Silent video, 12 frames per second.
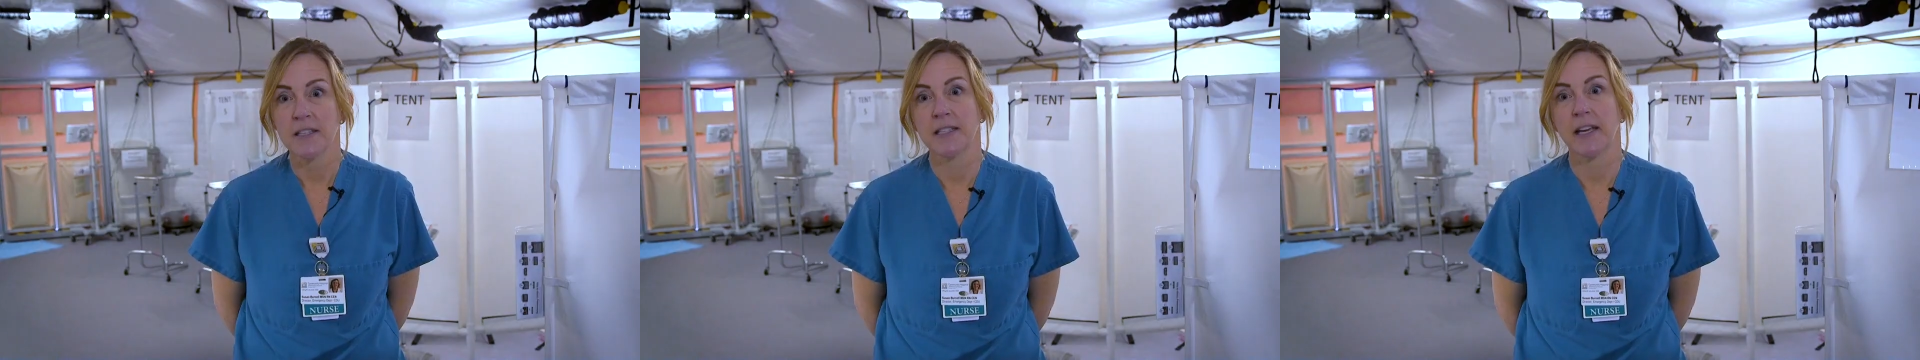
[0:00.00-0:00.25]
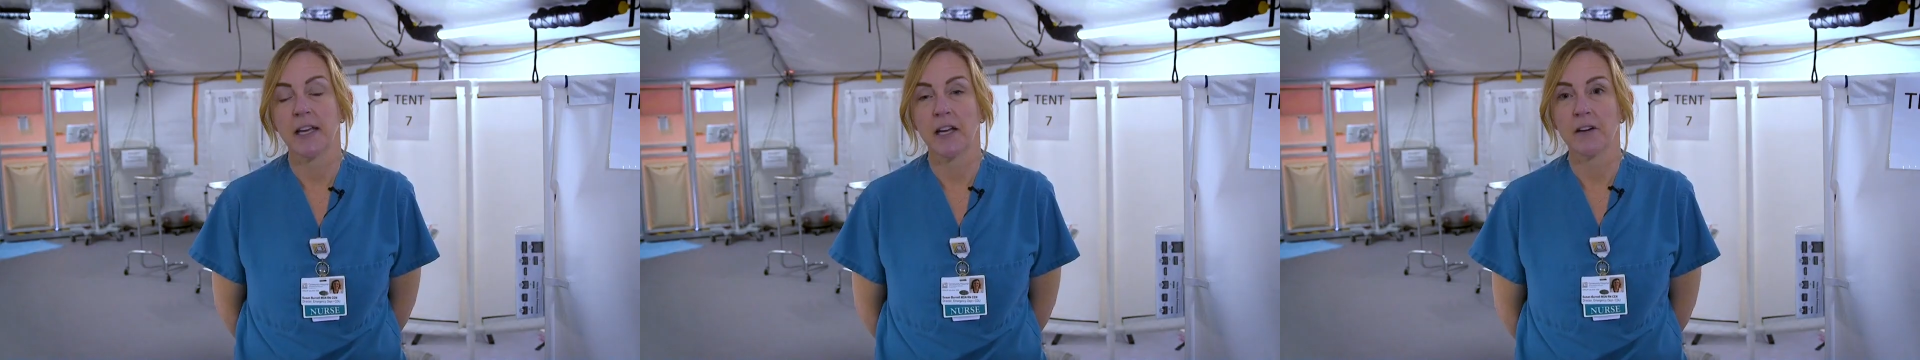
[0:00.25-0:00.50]
to
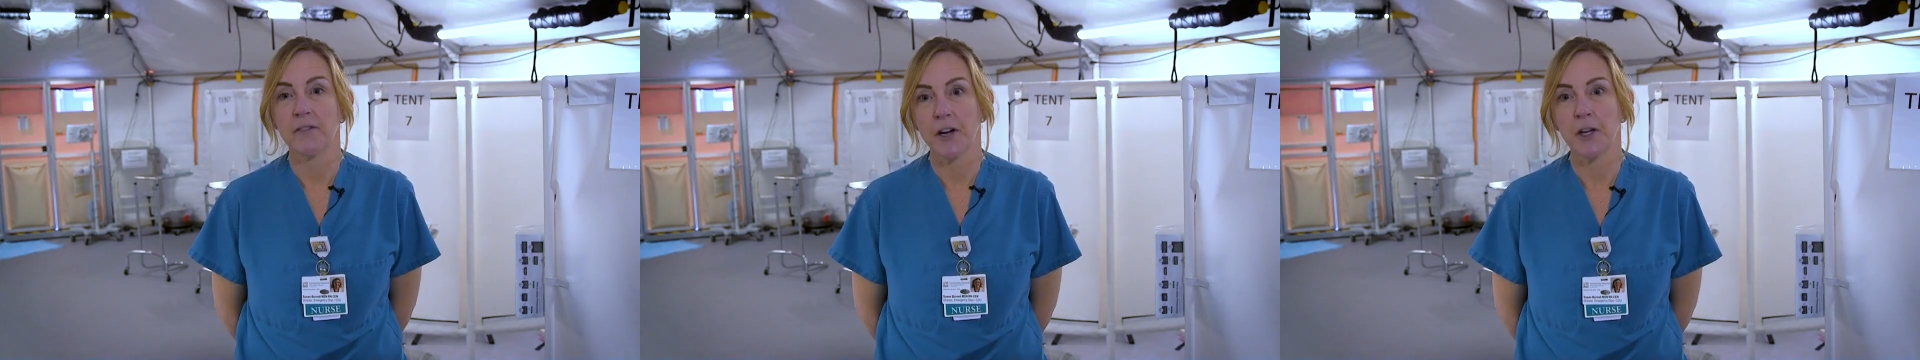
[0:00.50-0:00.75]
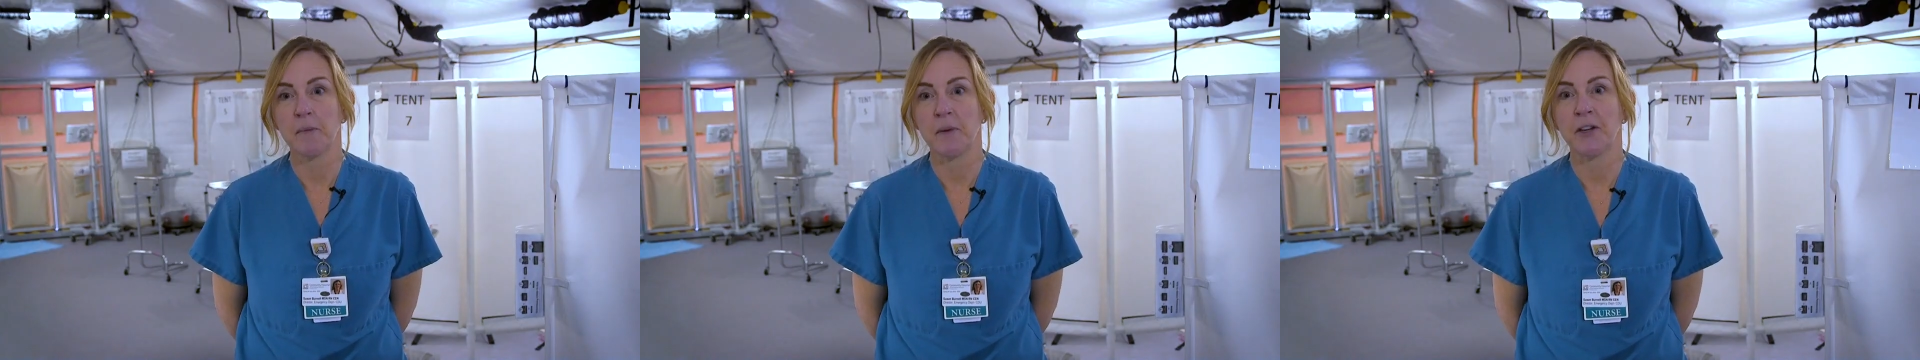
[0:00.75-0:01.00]
take care of our
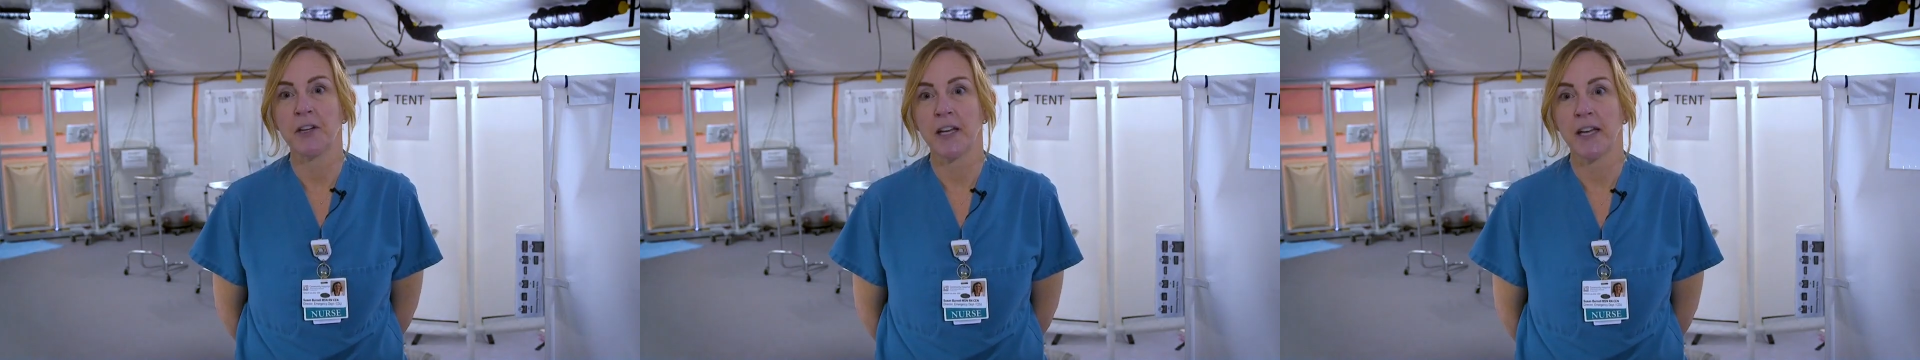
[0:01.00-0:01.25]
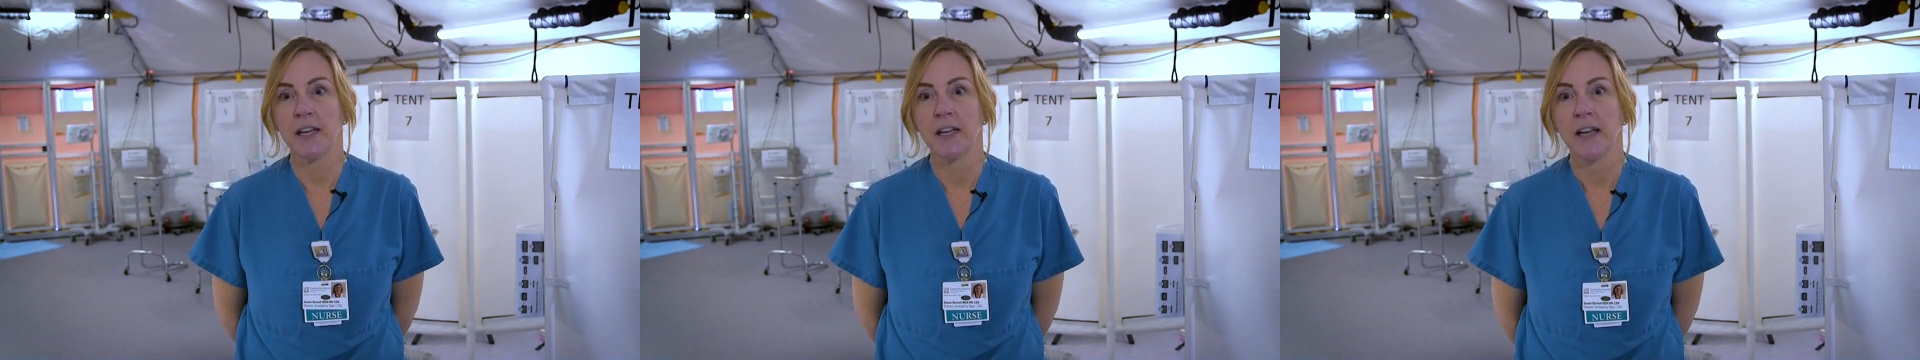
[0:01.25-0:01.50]

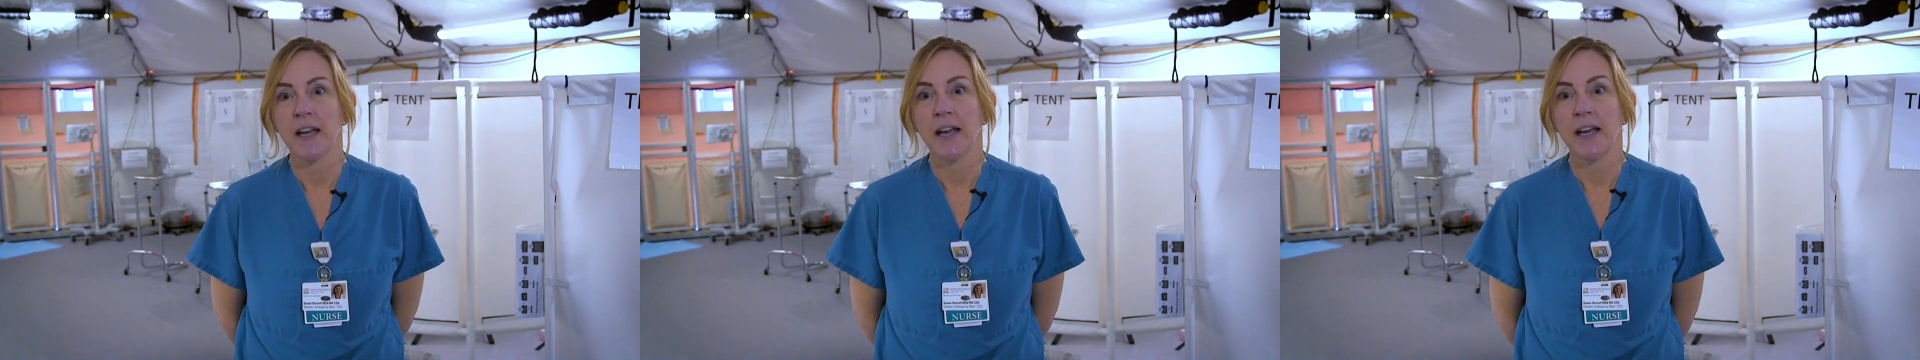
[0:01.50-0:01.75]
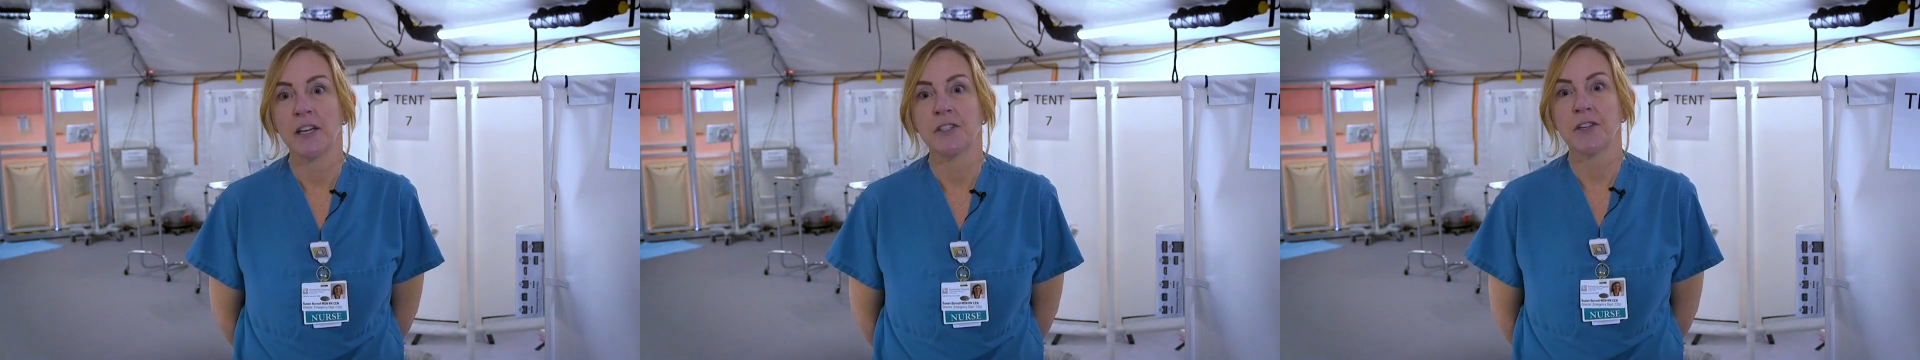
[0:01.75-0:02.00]
community,
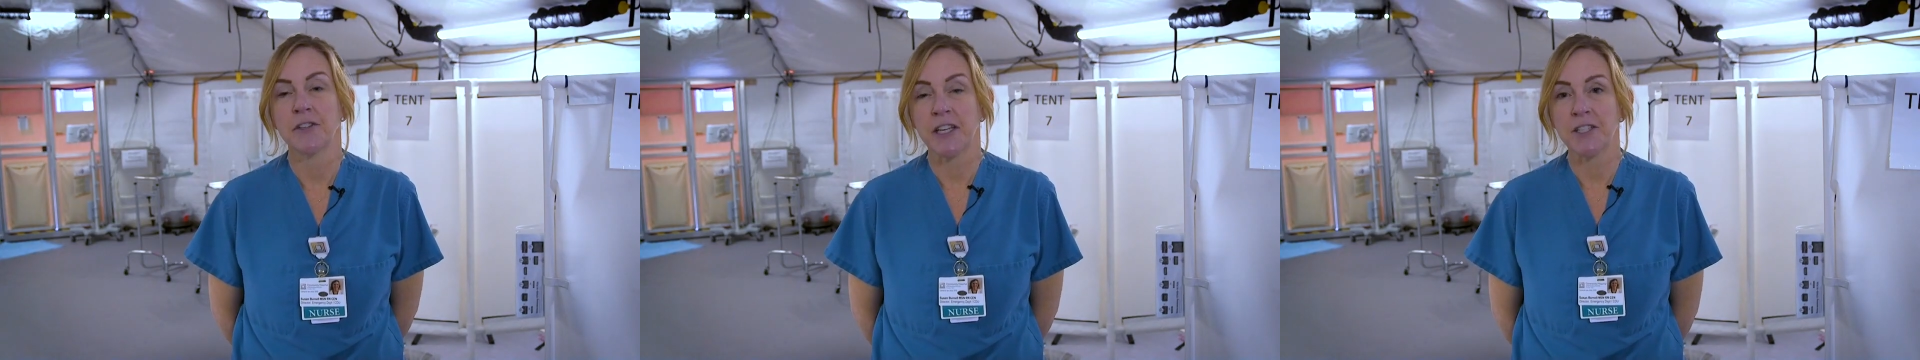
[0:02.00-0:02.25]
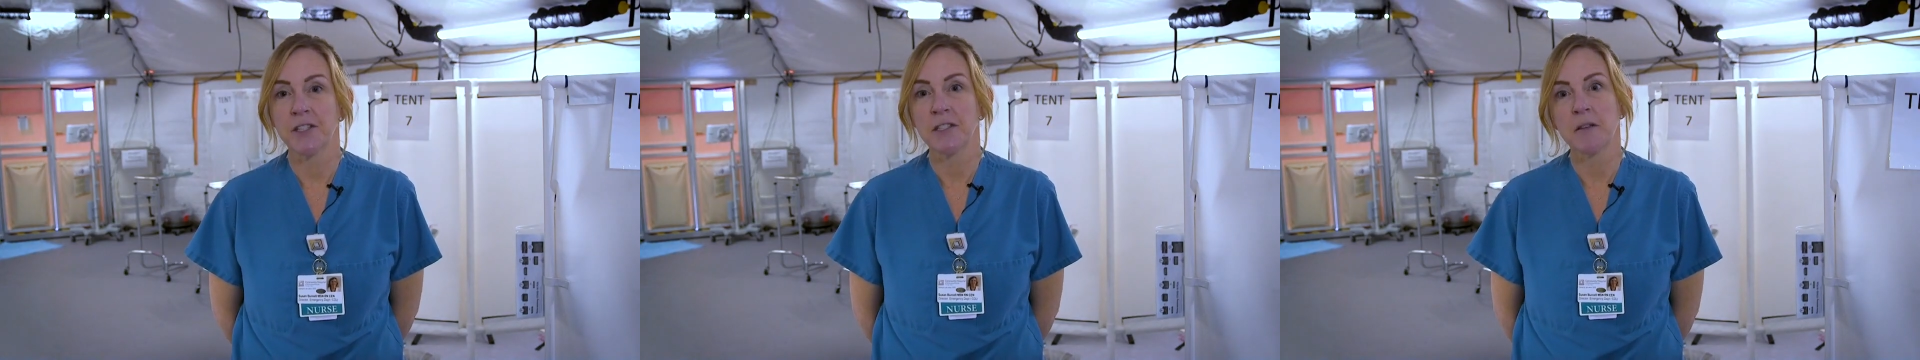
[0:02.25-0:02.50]
and a
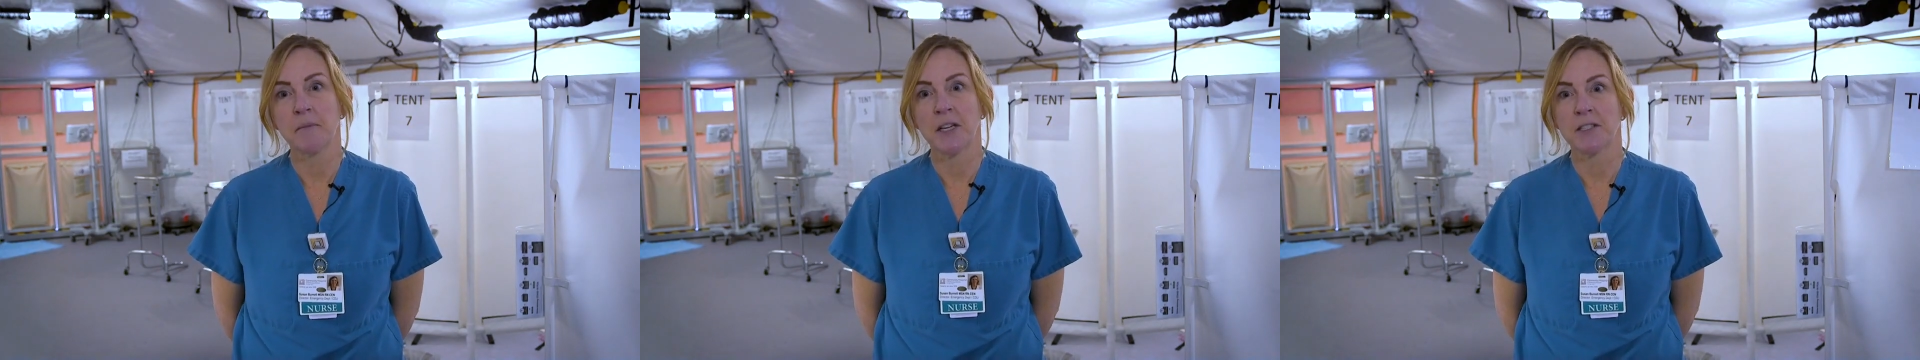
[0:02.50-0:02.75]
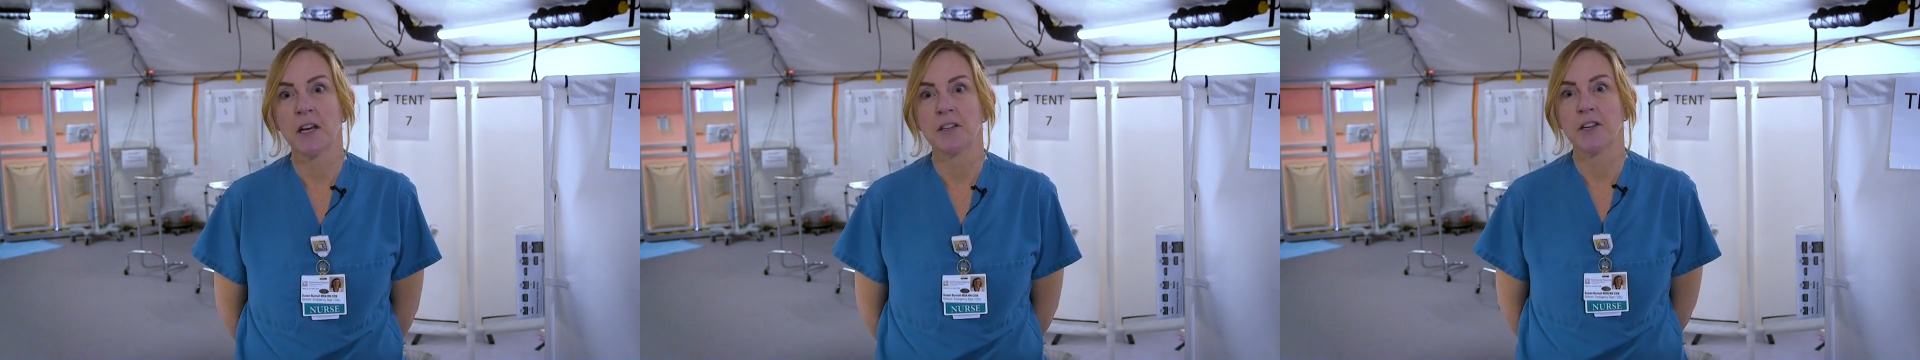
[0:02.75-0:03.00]
donation to
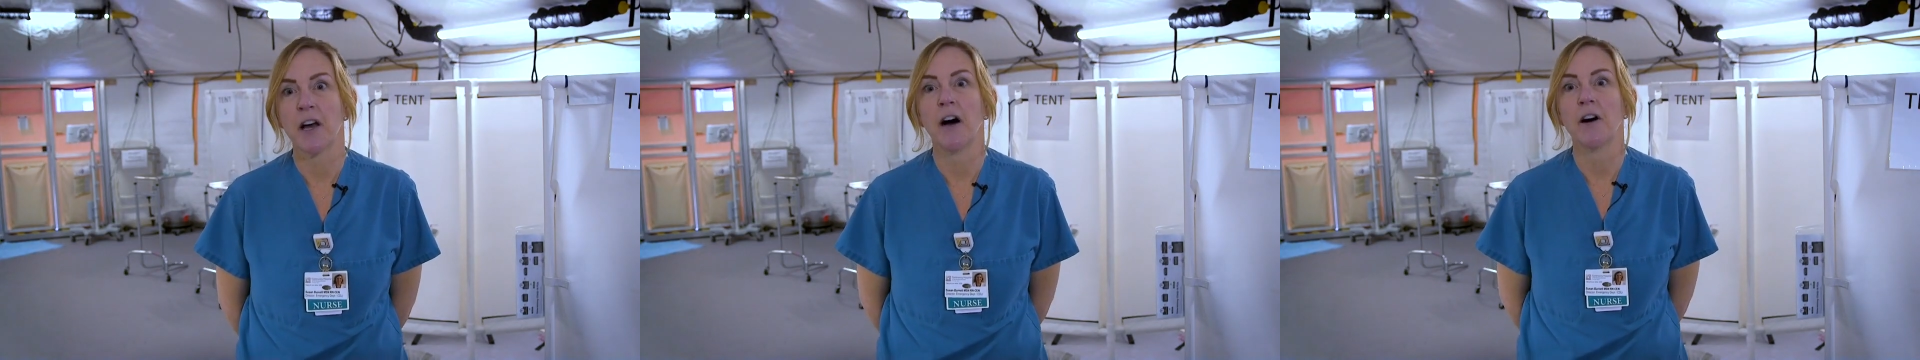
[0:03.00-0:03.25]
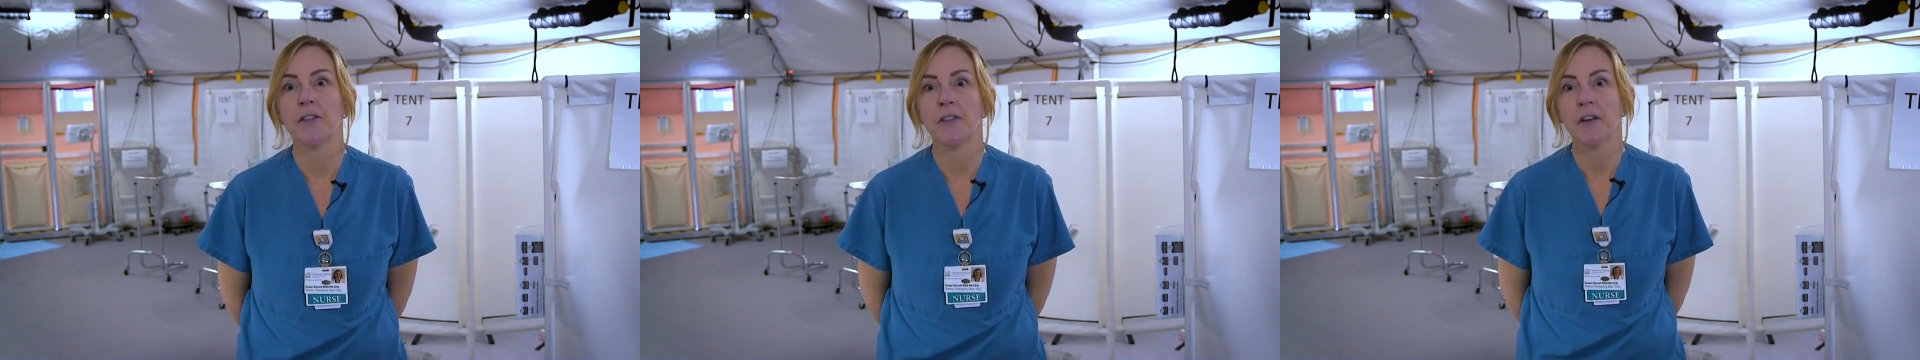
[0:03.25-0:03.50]
Montage
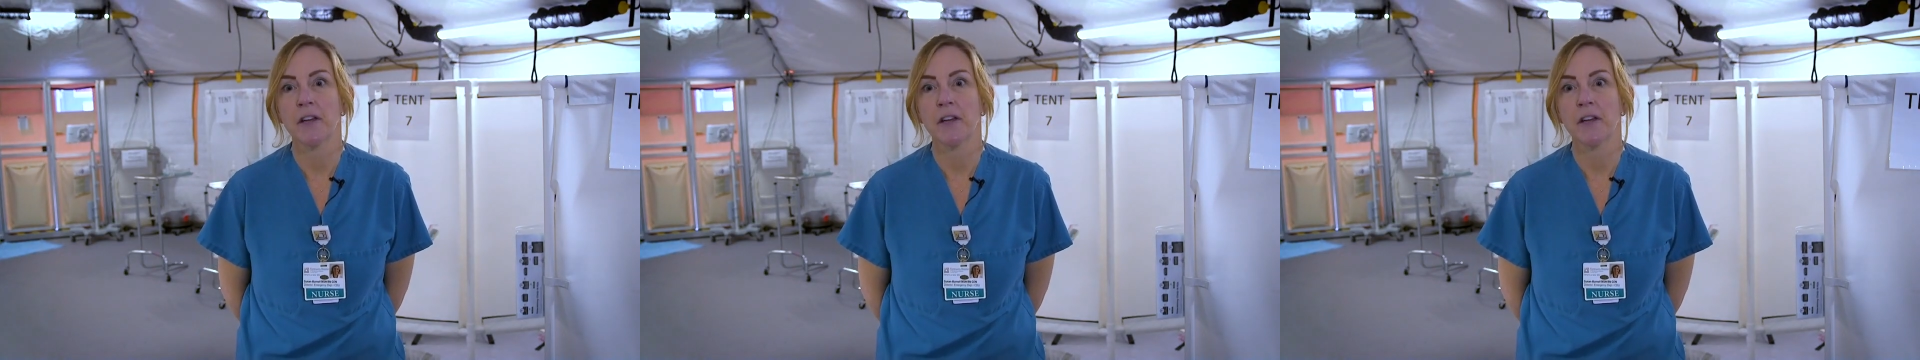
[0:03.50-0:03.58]
Health